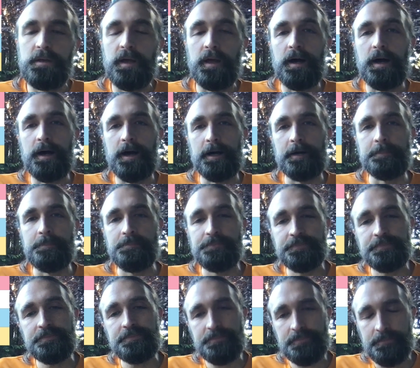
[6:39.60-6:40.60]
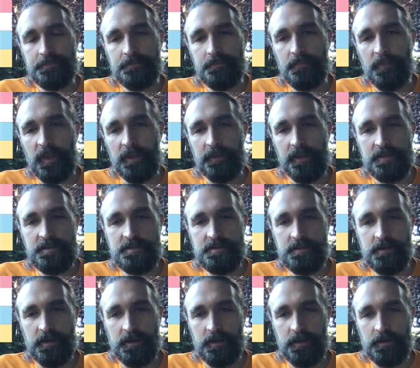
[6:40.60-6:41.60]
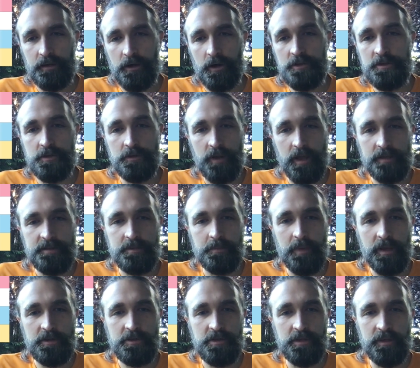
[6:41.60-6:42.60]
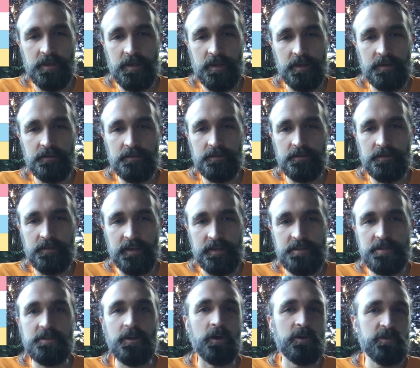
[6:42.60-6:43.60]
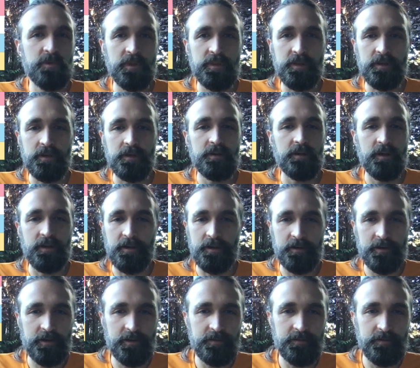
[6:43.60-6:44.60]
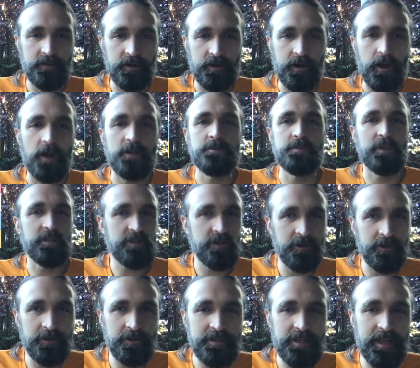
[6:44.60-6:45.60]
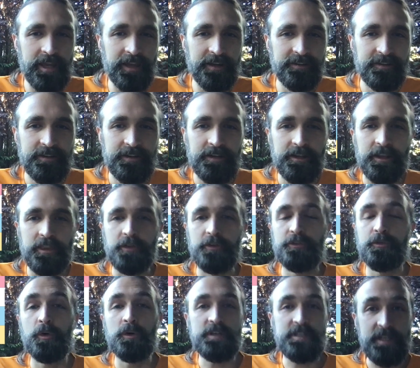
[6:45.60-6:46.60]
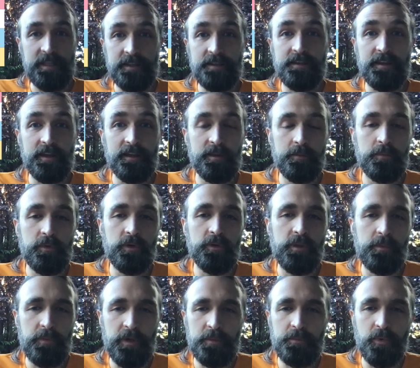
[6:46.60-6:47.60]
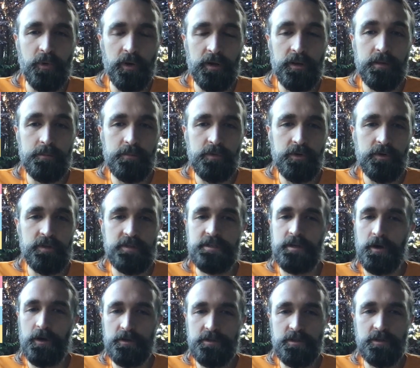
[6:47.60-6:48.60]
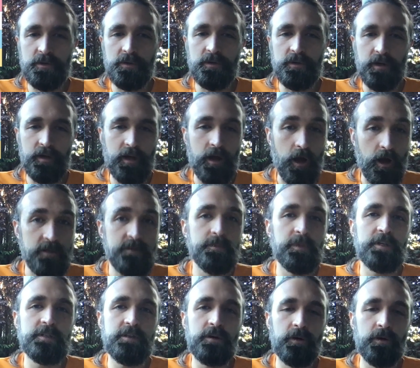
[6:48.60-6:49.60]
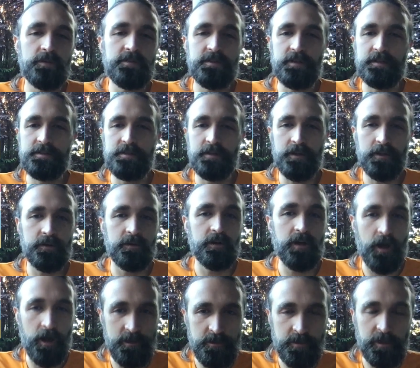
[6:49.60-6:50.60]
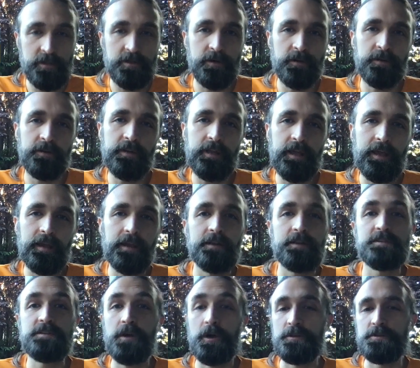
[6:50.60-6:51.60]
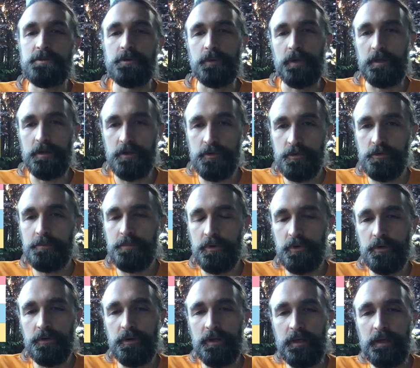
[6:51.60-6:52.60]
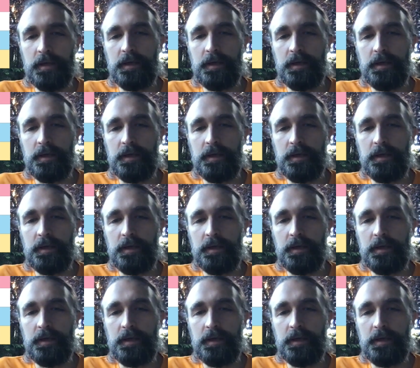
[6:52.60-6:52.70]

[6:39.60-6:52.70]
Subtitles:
And that's also not to mention that it starts with a cosmic turtle day. The 14th day of the moon, the midpoint of the moon, is also a cosmic tone, so that's another cosmic turtle day, and it's also a new moon.